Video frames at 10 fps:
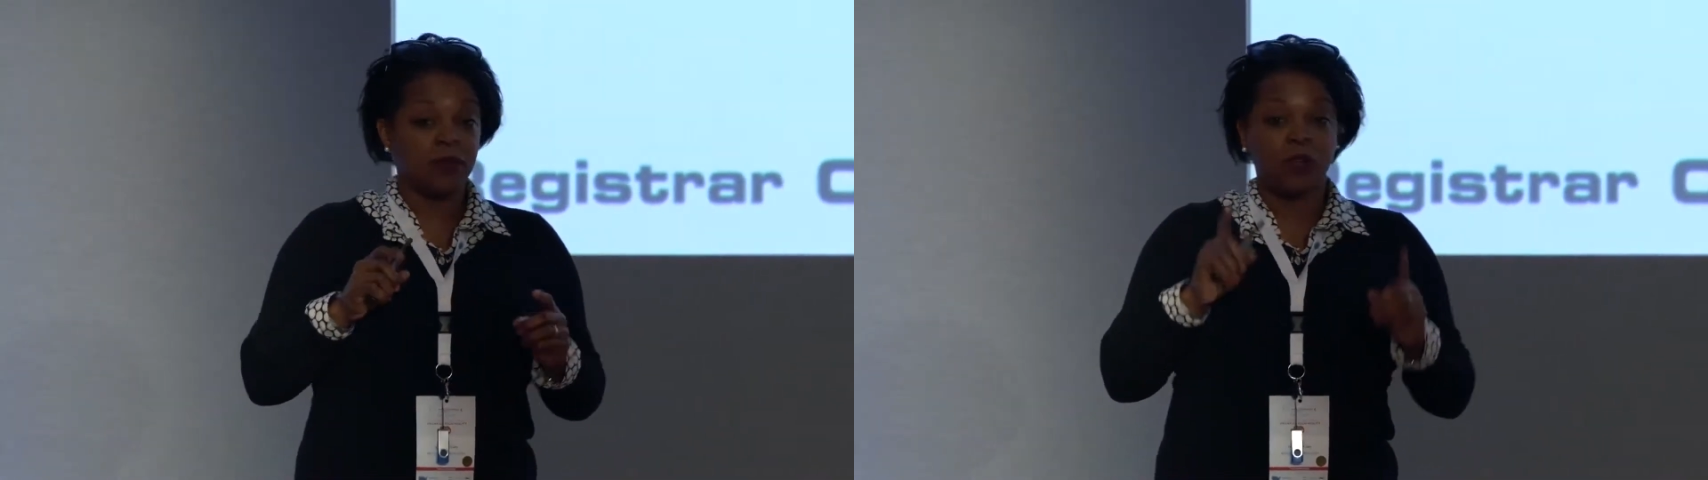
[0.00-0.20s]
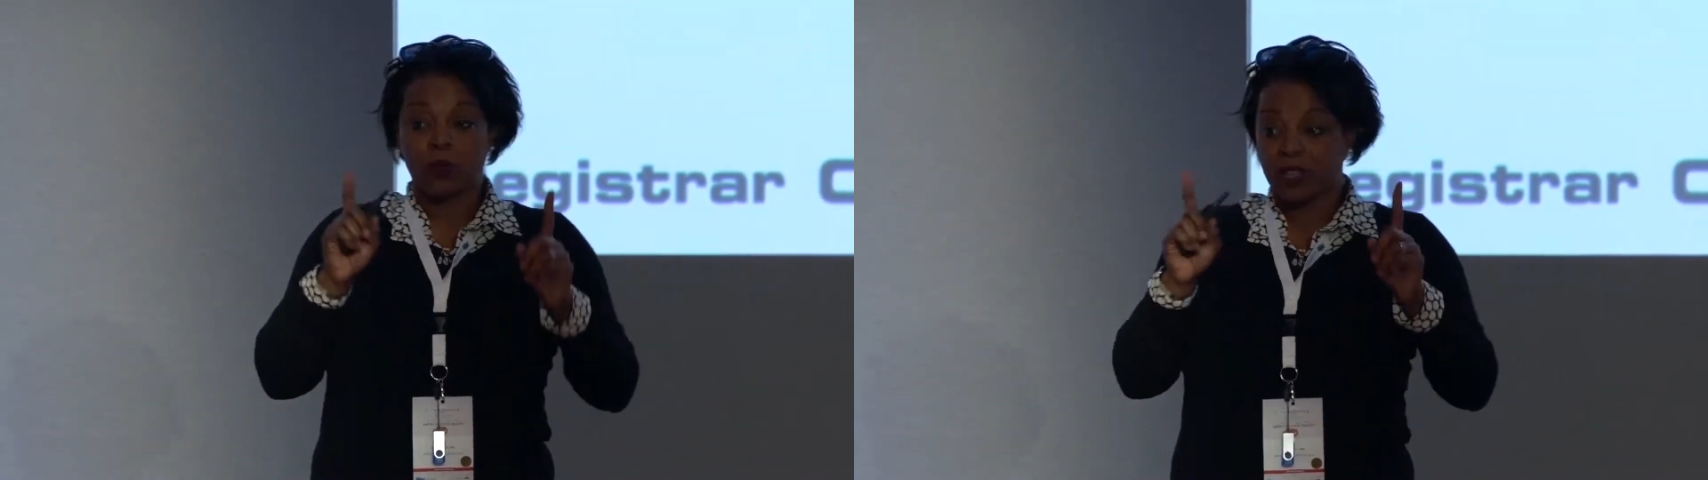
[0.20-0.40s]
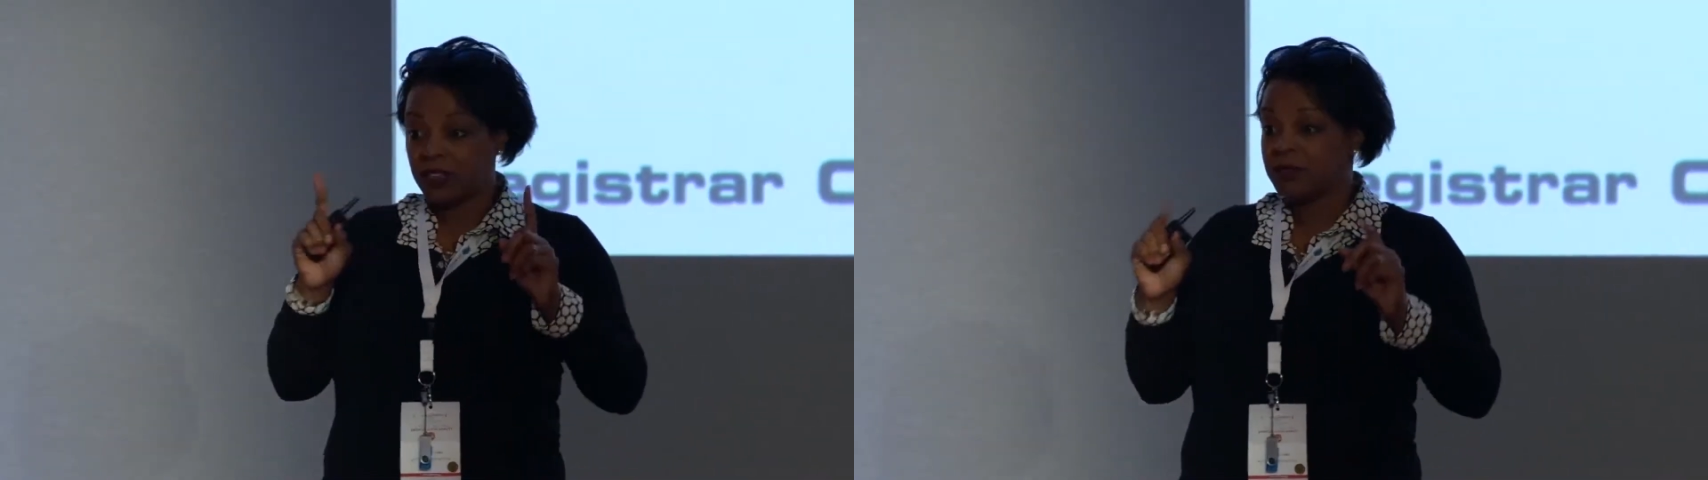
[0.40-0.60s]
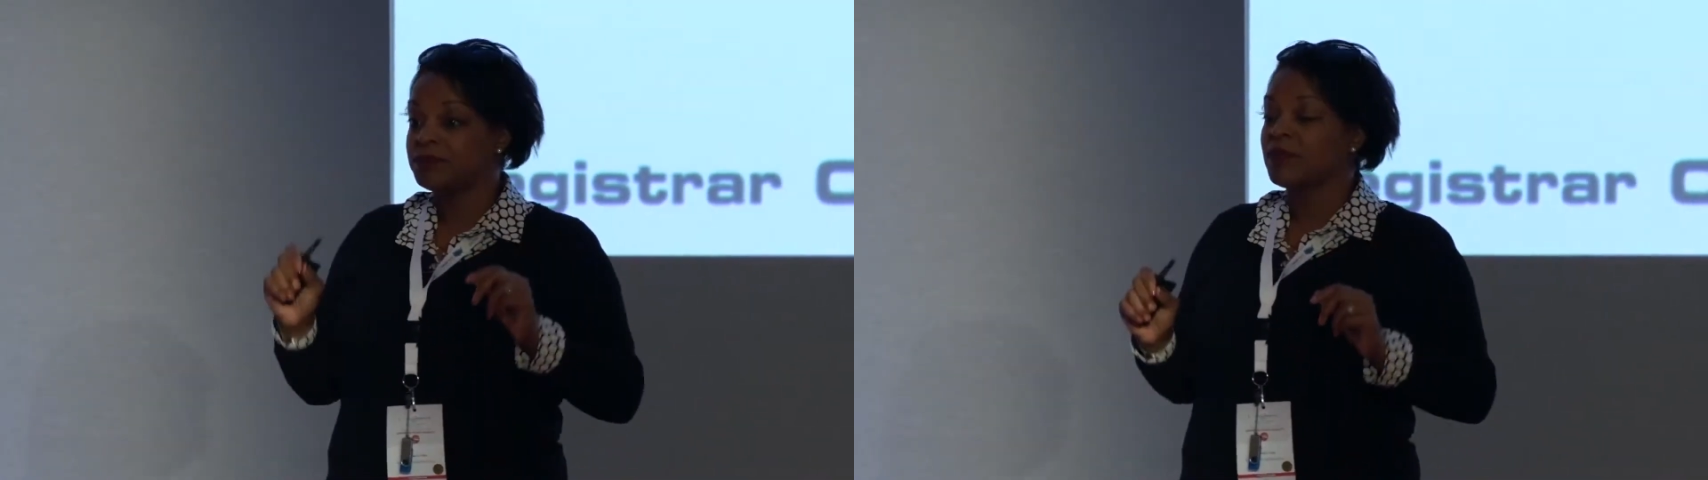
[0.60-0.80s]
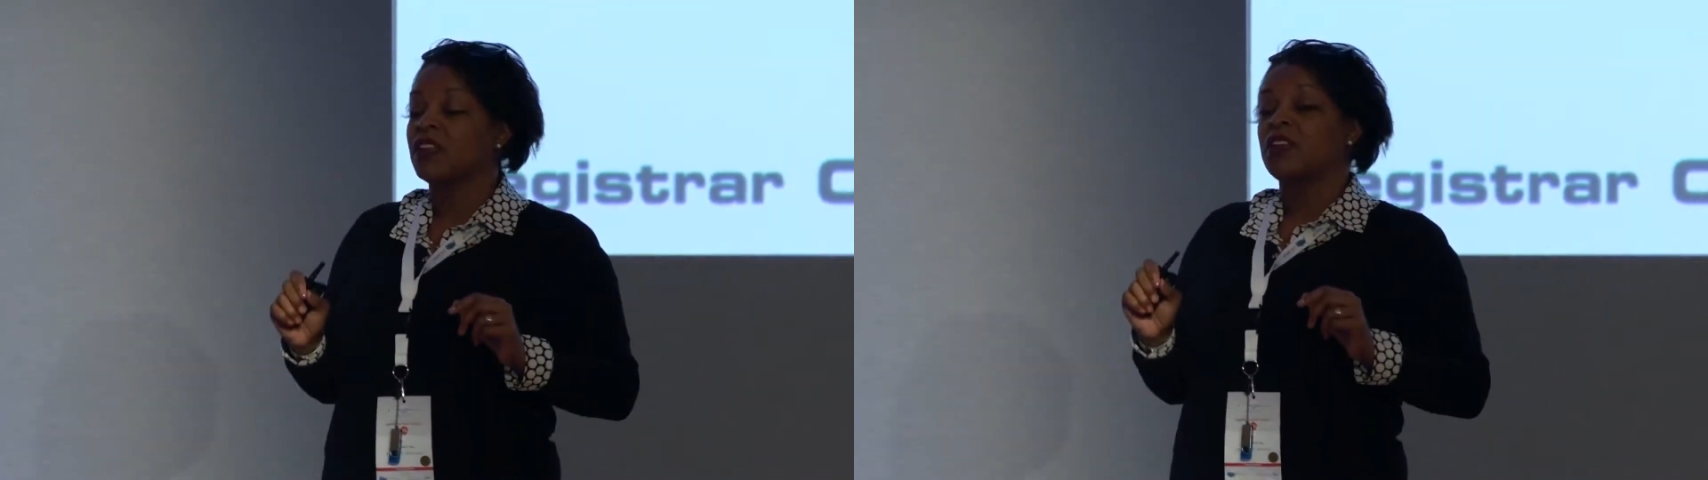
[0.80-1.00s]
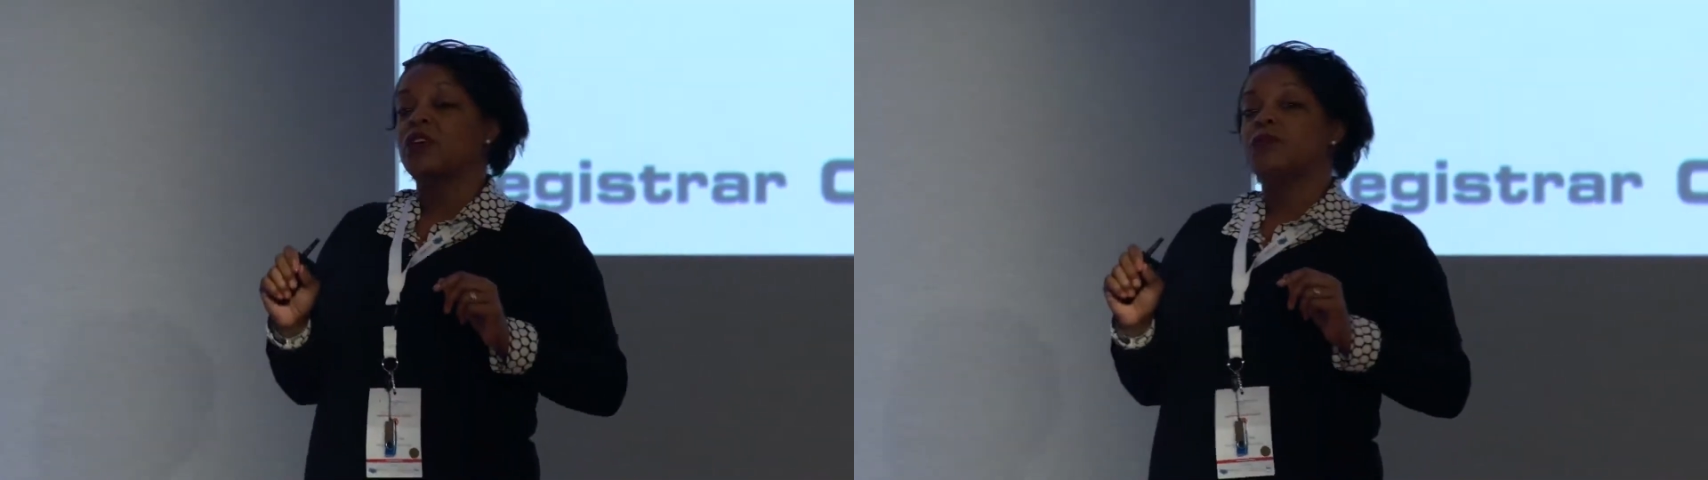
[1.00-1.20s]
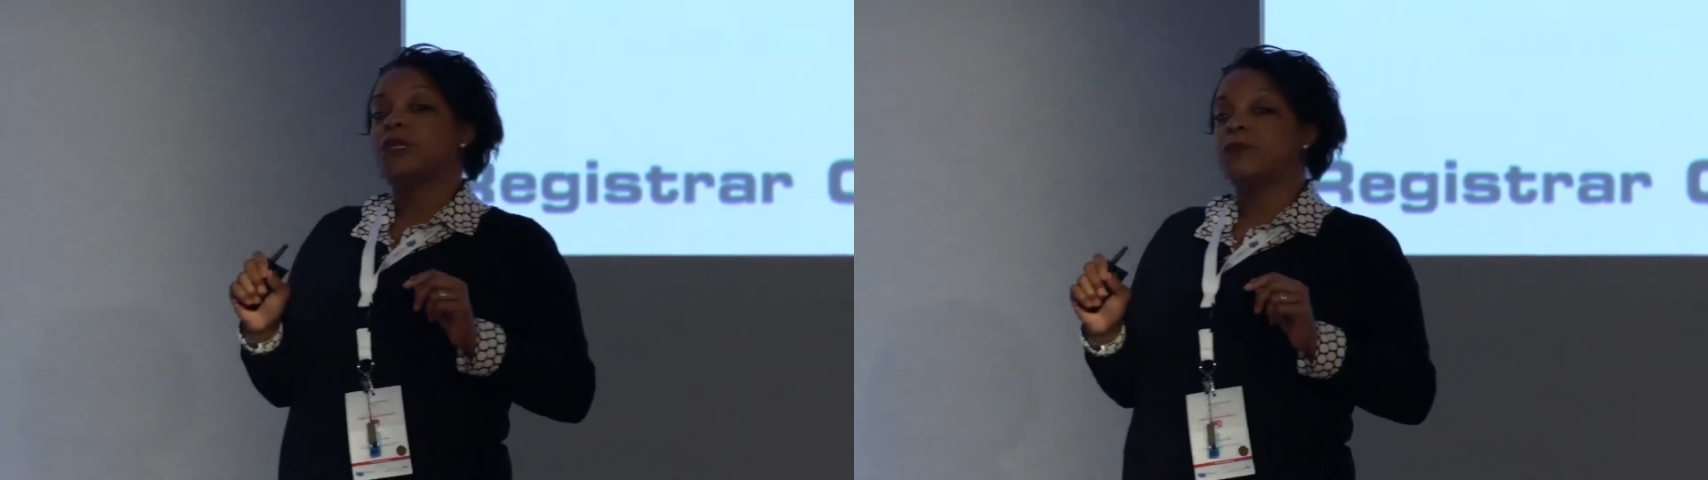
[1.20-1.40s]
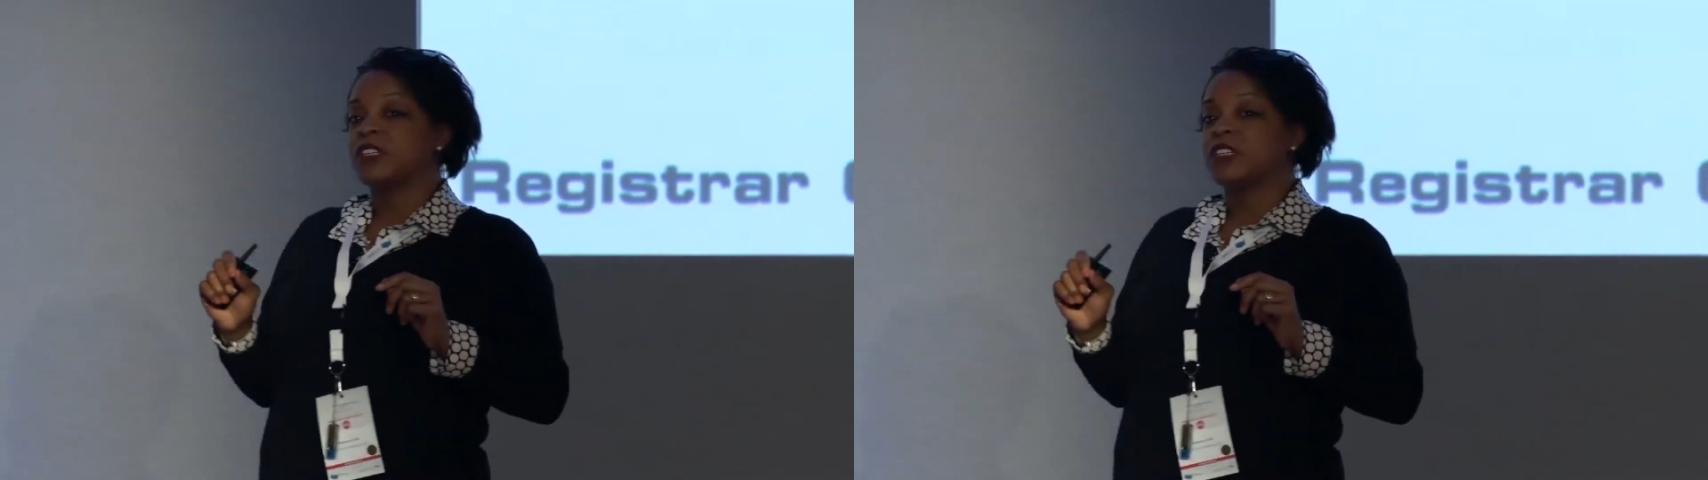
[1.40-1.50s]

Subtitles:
Well, people